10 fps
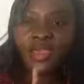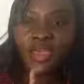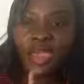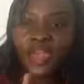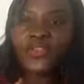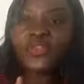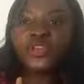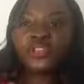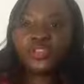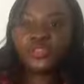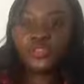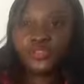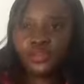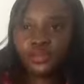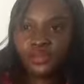Enrich your social
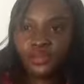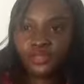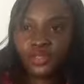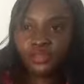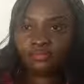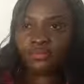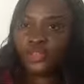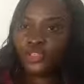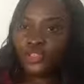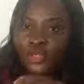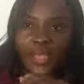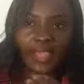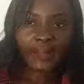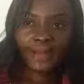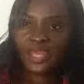inclusion. Do you
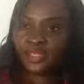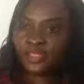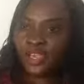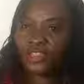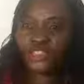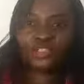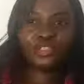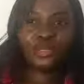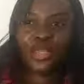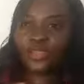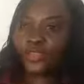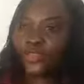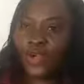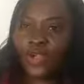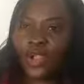like meditation? Do you like
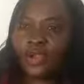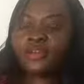yoga?